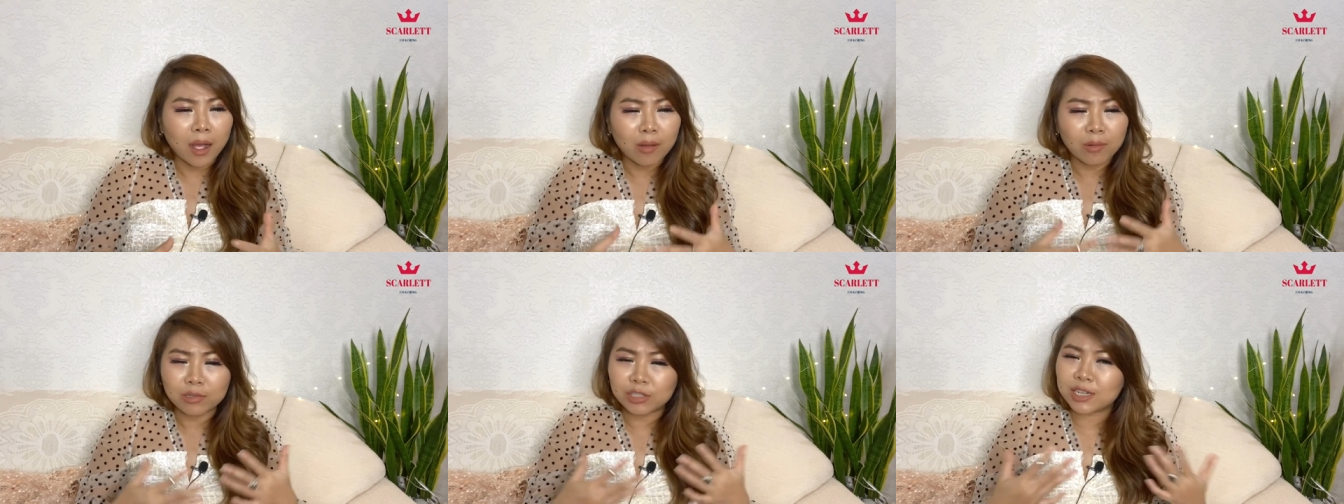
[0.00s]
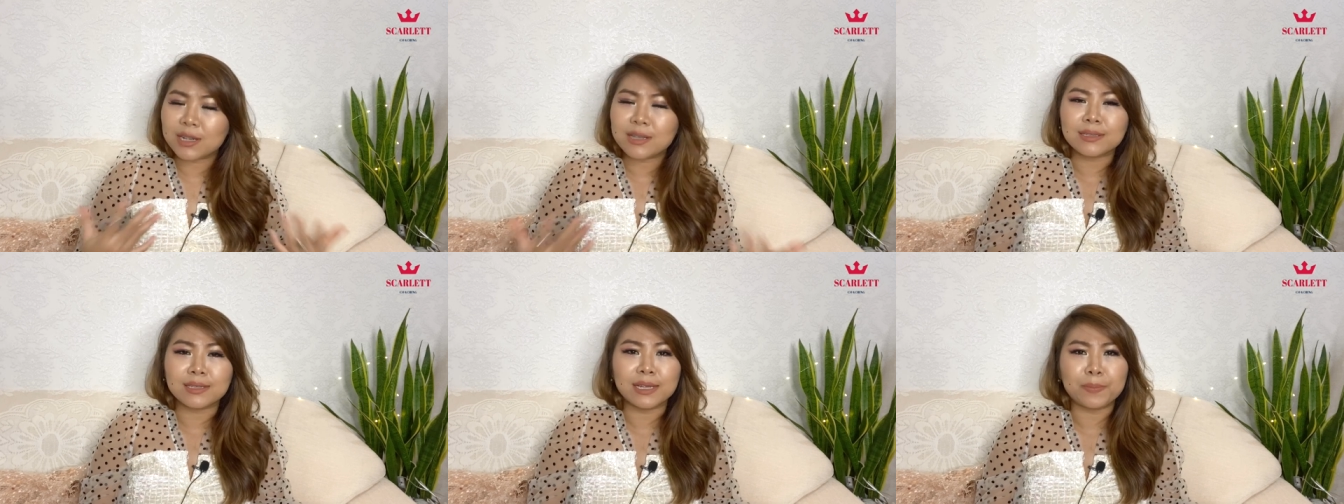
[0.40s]
no
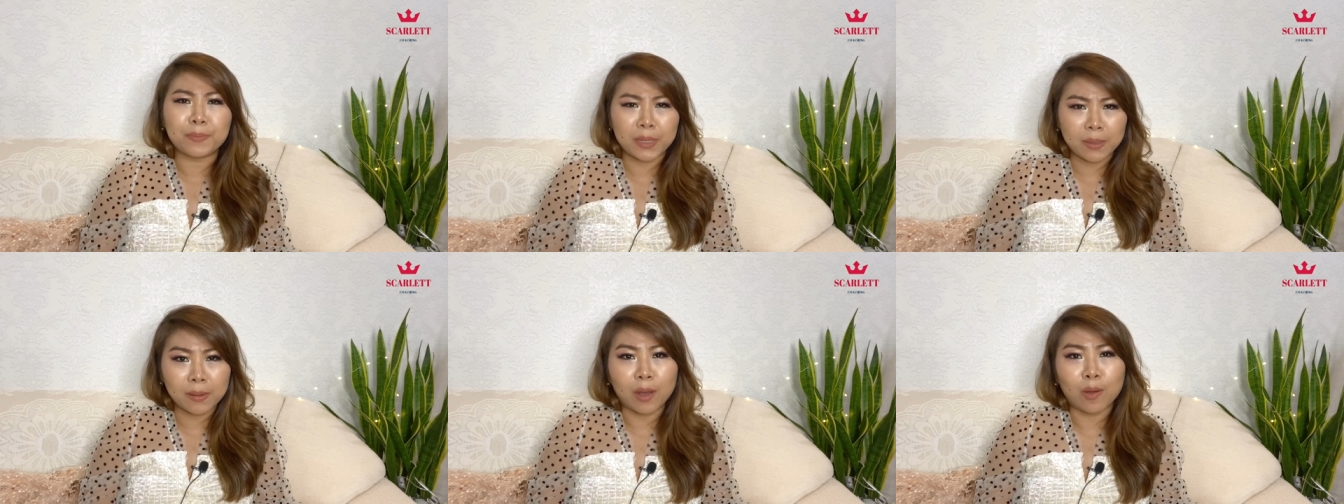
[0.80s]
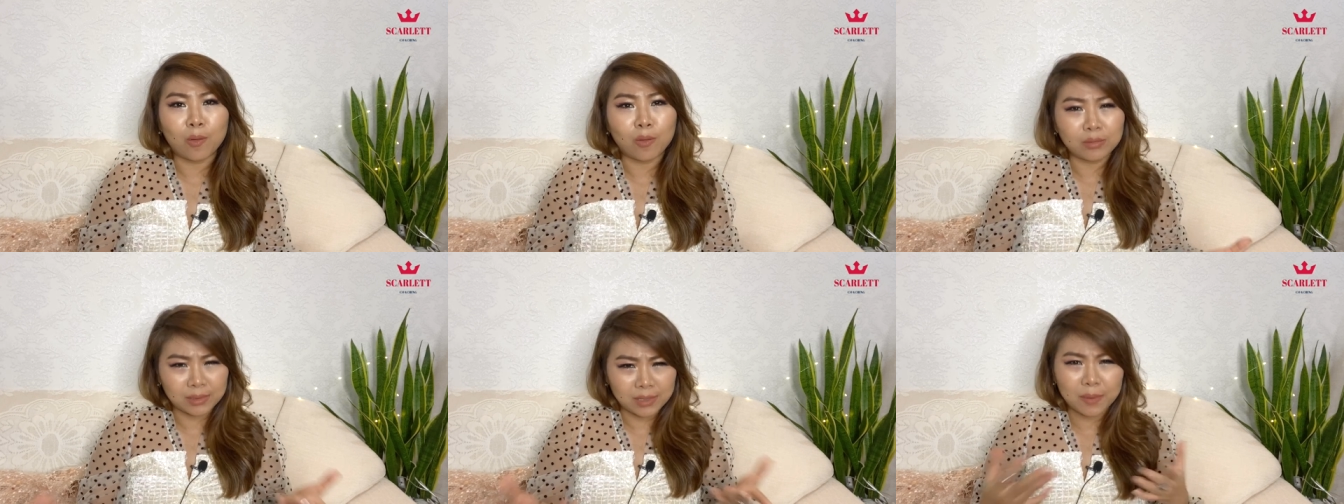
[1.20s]
chancely biba
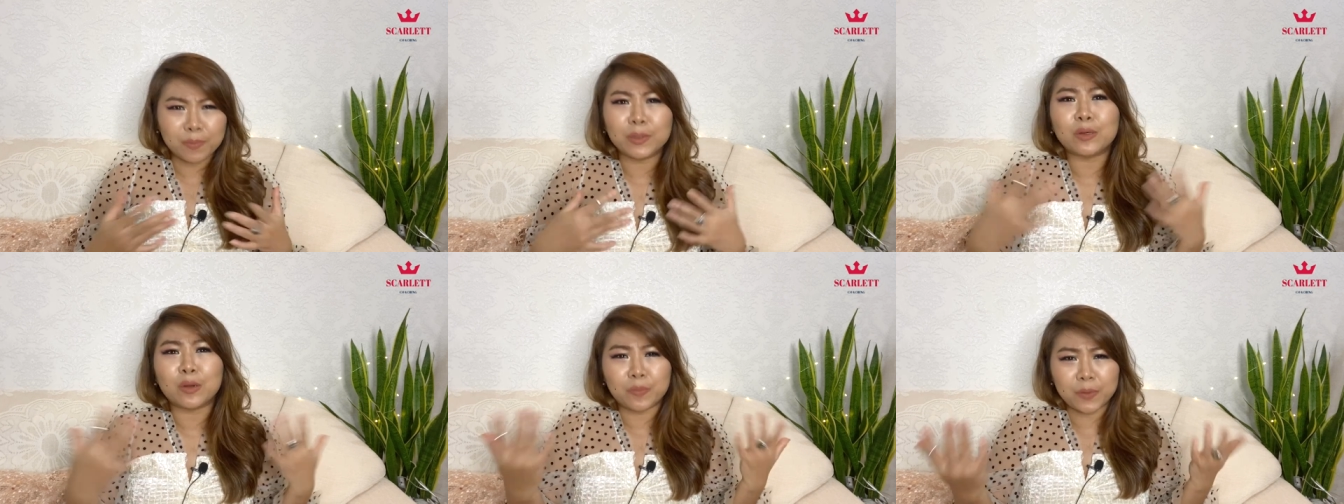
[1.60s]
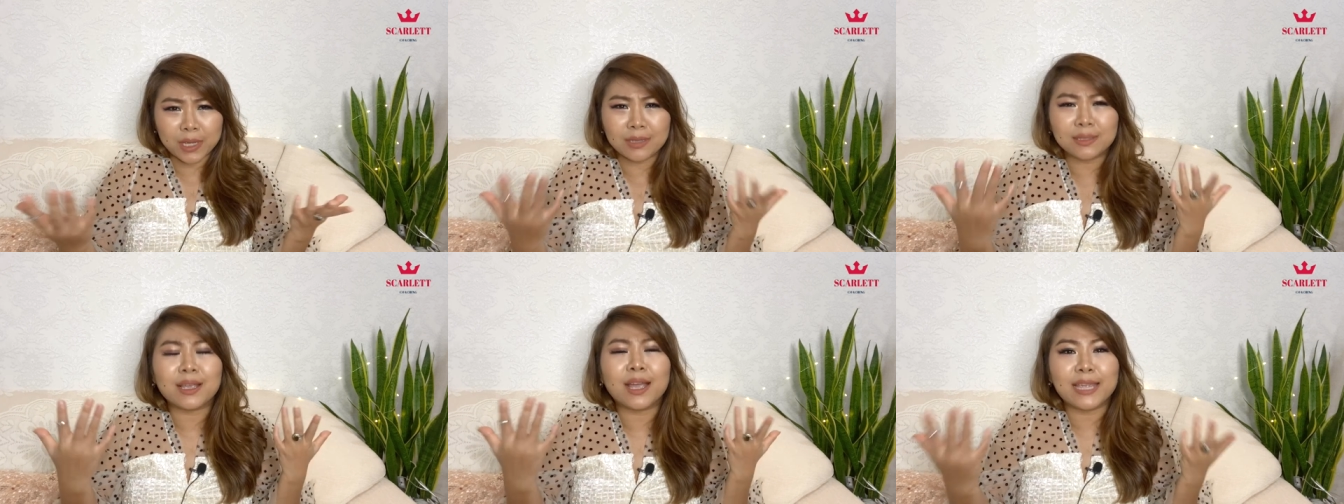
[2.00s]
or tap your
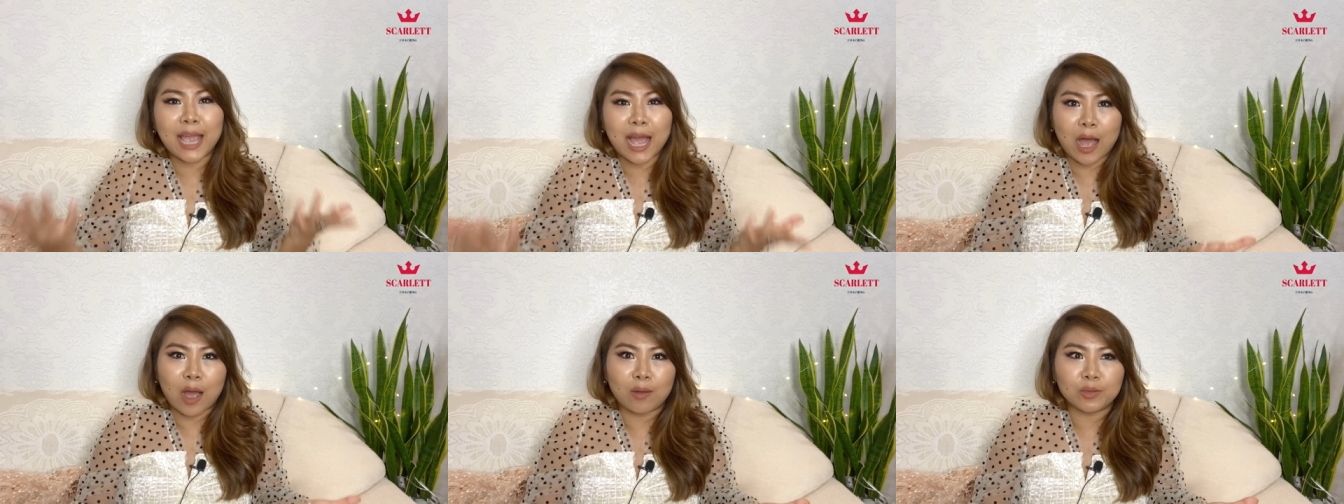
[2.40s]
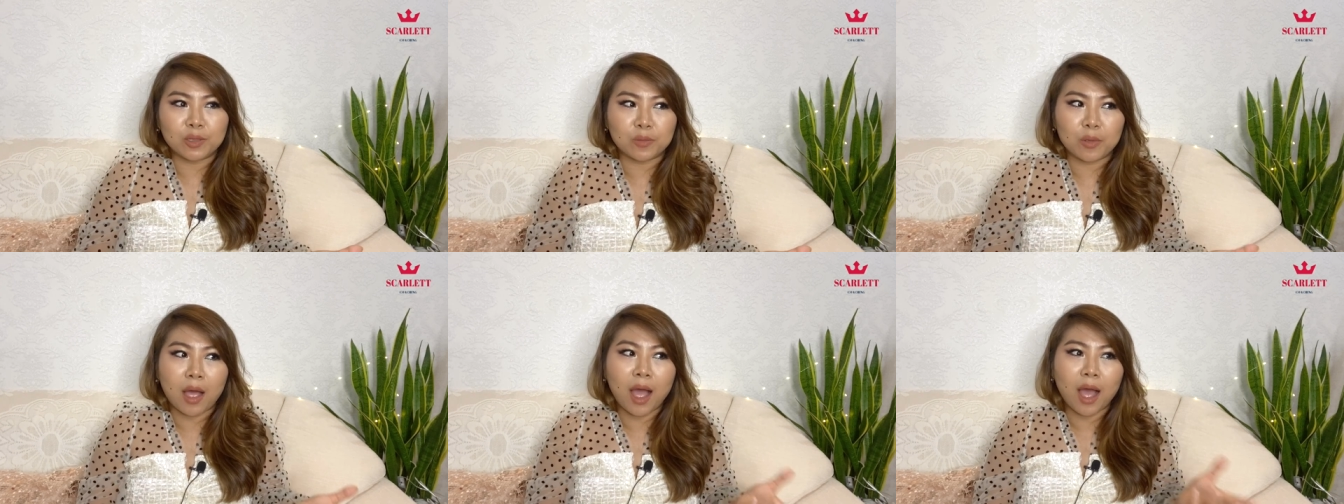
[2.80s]
piansaya ounce
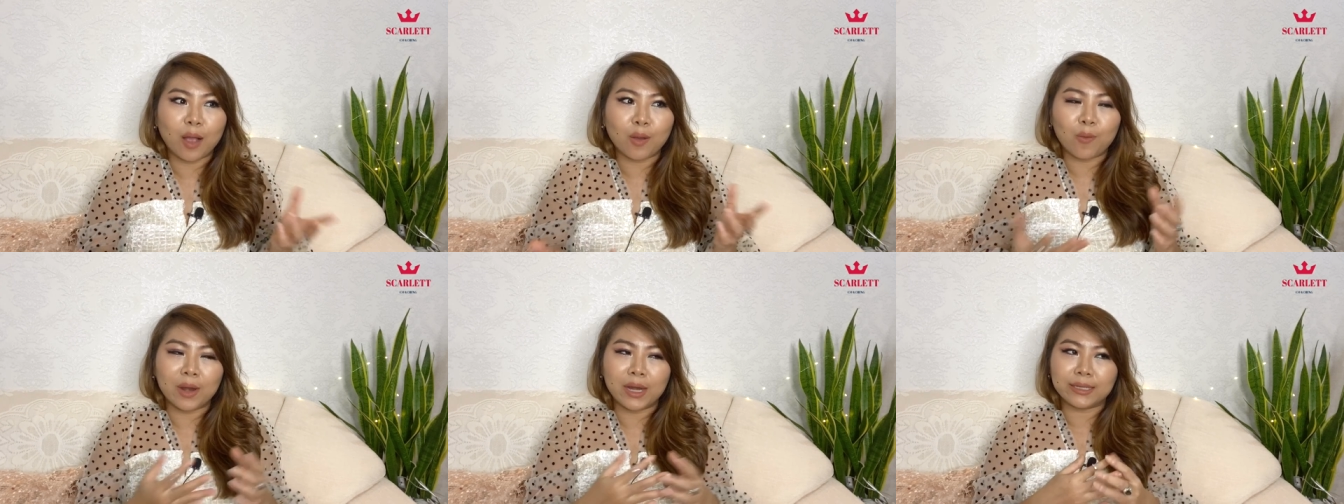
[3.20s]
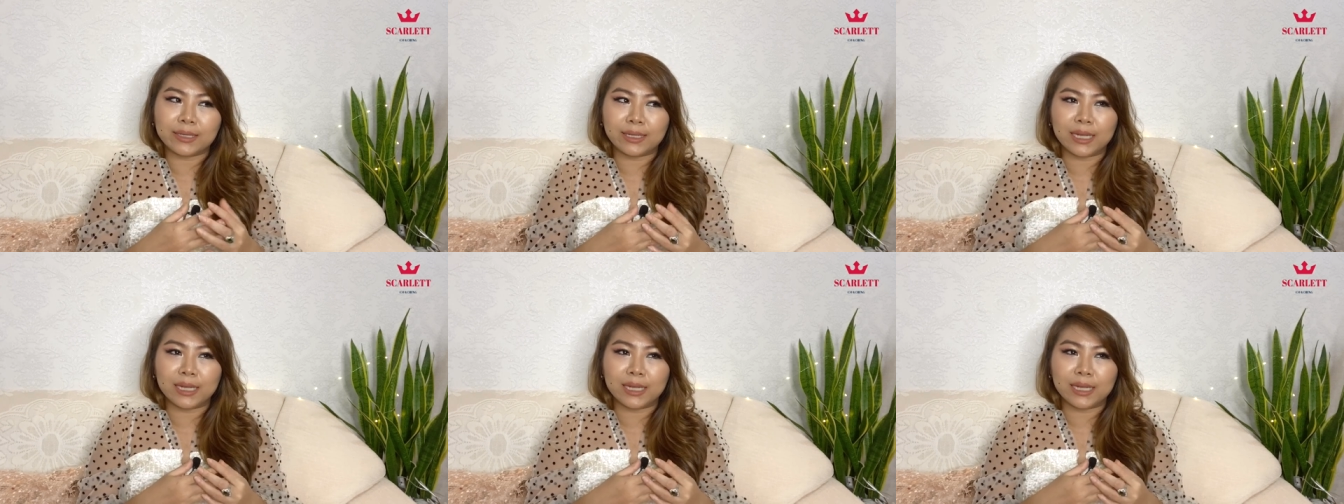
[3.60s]
of ha, quality say